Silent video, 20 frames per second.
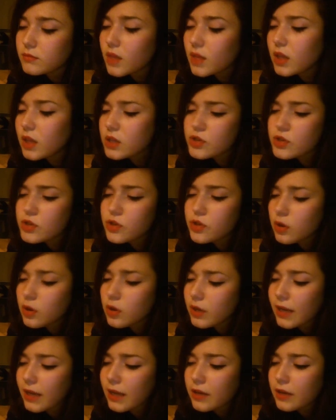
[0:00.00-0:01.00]

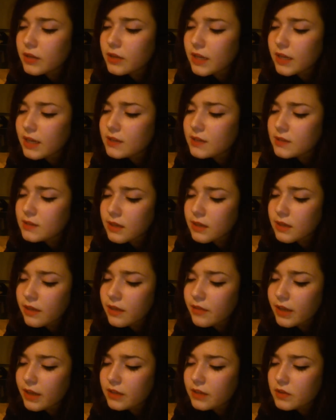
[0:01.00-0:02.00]
Surely I could easily
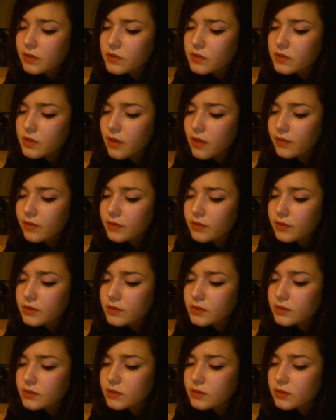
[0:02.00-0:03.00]
evade the
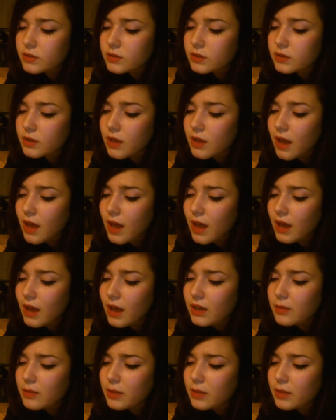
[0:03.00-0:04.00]
servants.
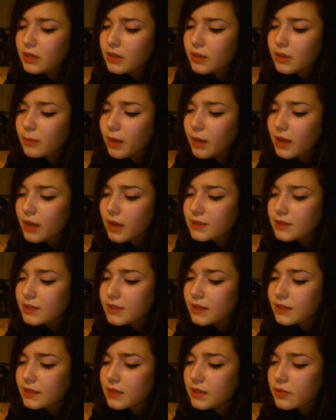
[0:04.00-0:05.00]
Anybody can buy a
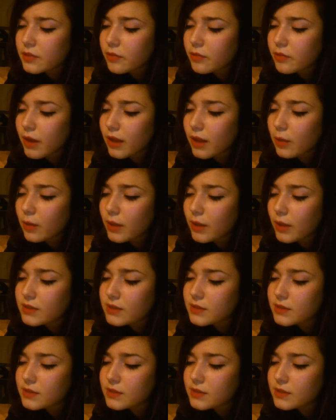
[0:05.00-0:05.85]
ticket at a railway station.